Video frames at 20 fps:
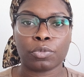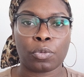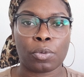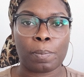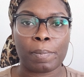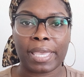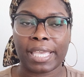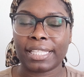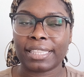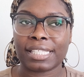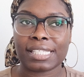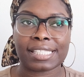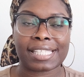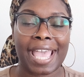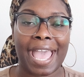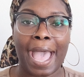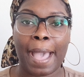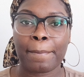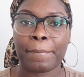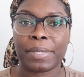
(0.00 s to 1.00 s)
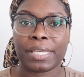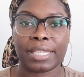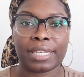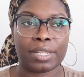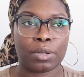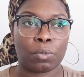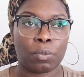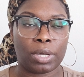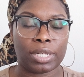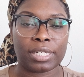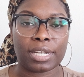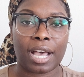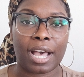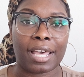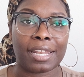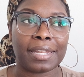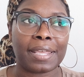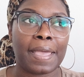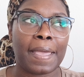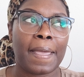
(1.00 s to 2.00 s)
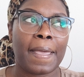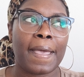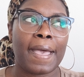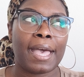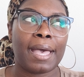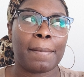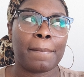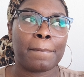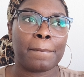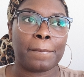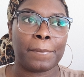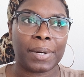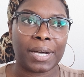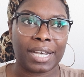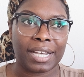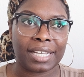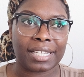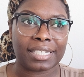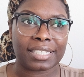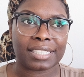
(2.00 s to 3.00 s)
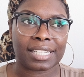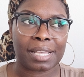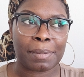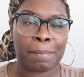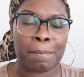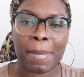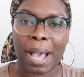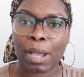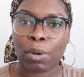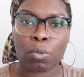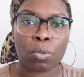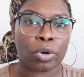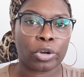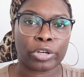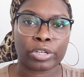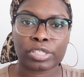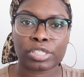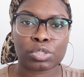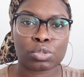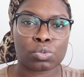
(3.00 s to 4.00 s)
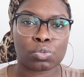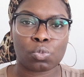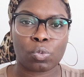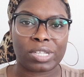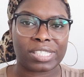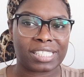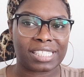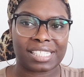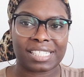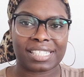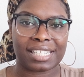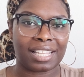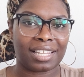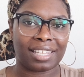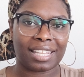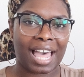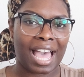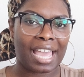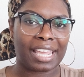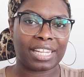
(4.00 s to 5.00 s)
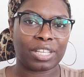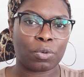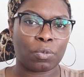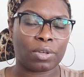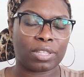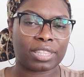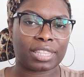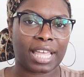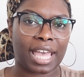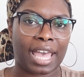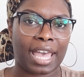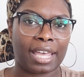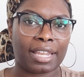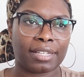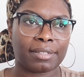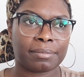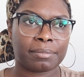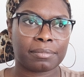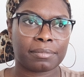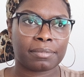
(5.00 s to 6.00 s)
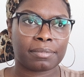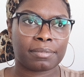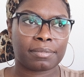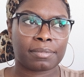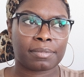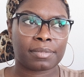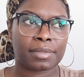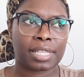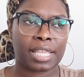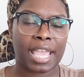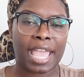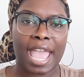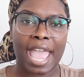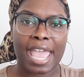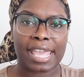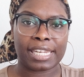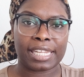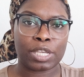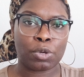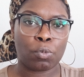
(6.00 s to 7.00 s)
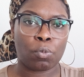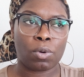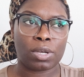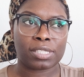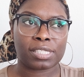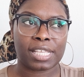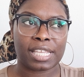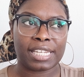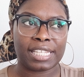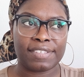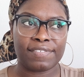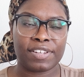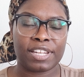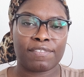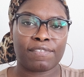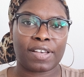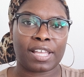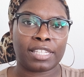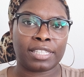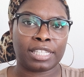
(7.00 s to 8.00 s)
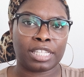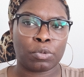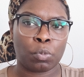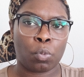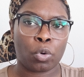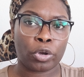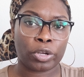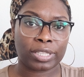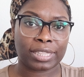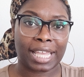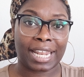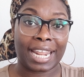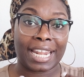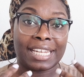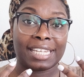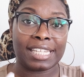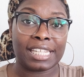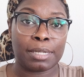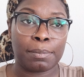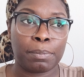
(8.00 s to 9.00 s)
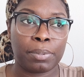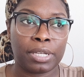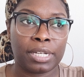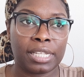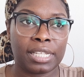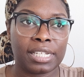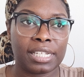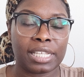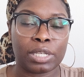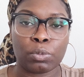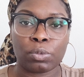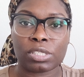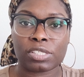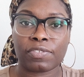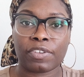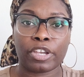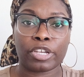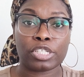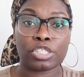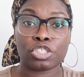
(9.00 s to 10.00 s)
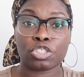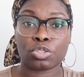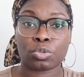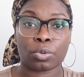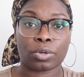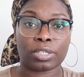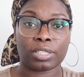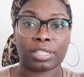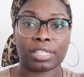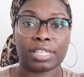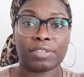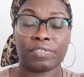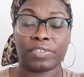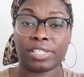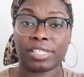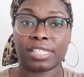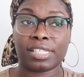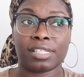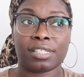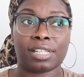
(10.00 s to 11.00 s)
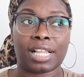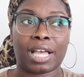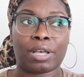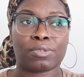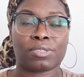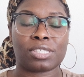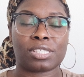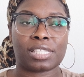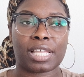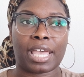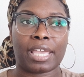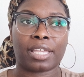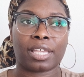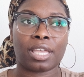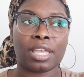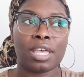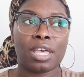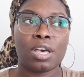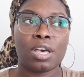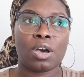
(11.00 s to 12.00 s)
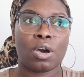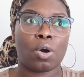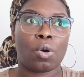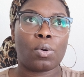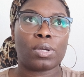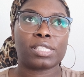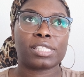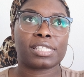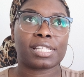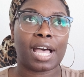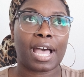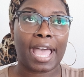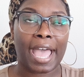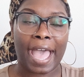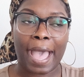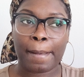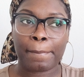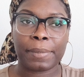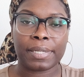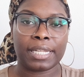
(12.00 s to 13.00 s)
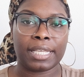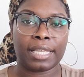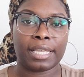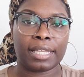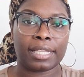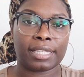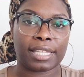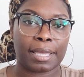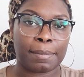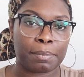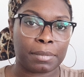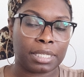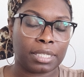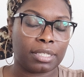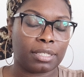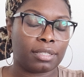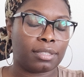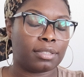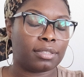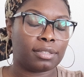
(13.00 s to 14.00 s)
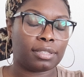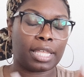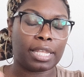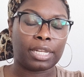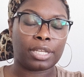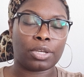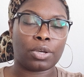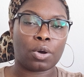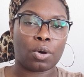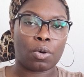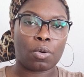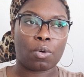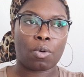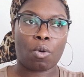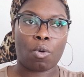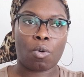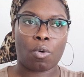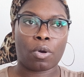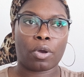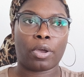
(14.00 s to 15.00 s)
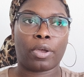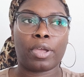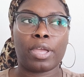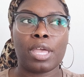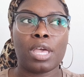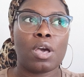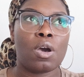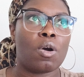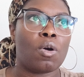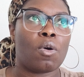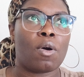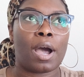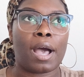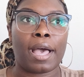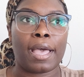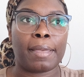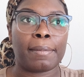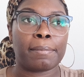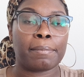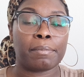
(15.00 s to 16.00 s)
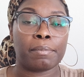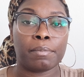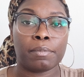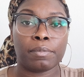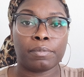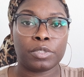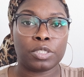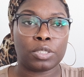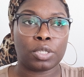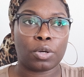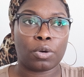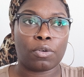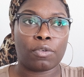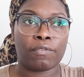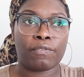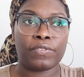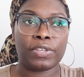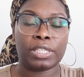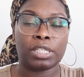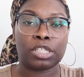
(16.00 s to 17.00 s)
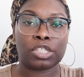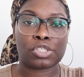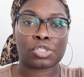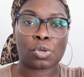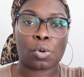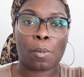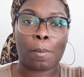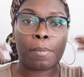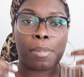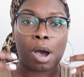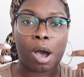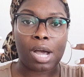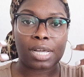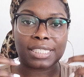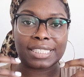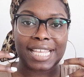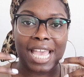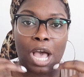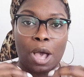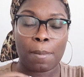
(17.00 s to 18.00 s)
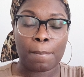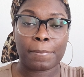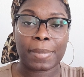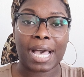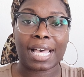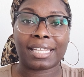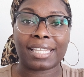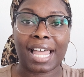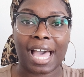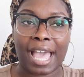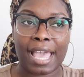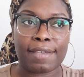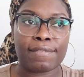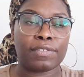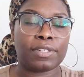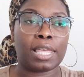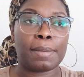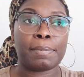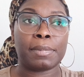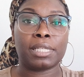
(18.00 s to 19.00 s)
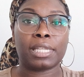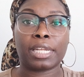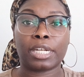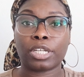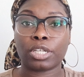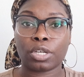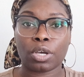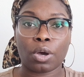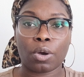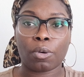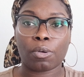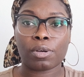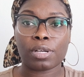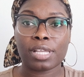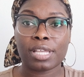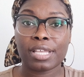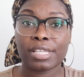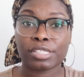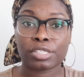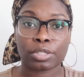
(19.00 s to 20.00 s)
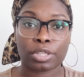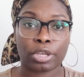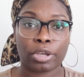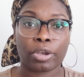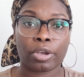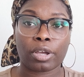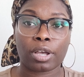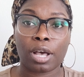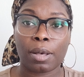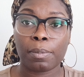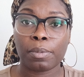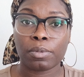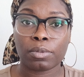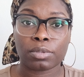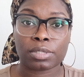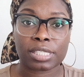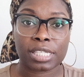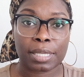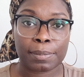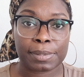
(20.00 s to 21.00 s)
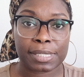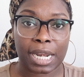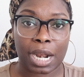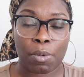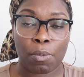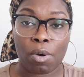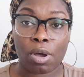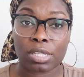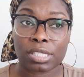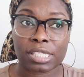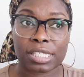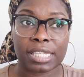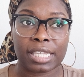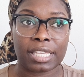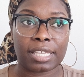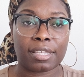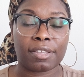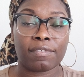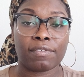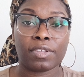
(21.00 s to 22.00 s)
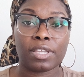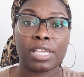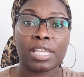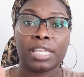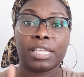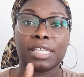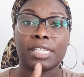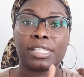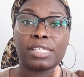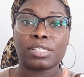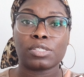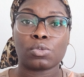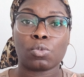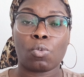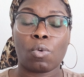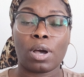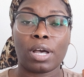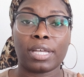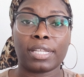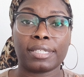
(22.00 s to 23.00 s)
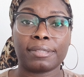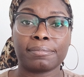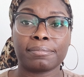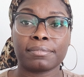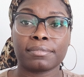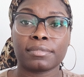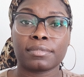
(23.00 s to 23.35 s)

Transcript: will make this happen and whatnot. But my works wasn't aligning with that and it was and even if the work that i did put in it was very short lived until i was just like oh, it's not happening, let me let it go, or oh, I'm, you know, feeling so bogged down by life, let me let it go. So there are a couple tips that I want to give is one,